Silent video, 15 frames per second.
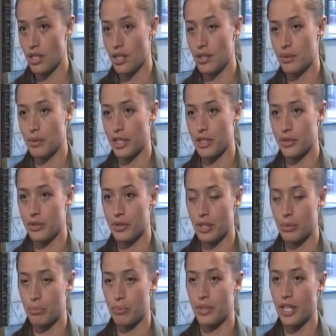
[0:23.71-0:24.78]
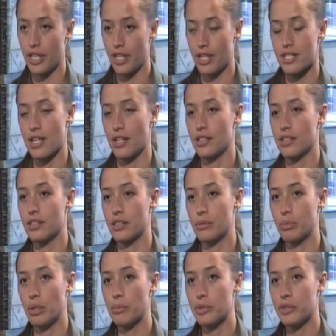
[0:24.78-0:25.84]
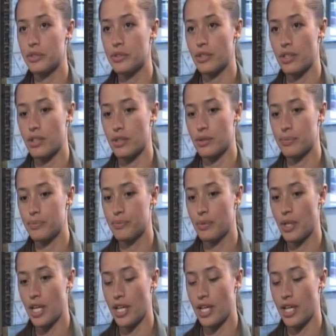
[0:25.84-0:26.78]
Um, I grew up there at Santa Clara Pueblo um,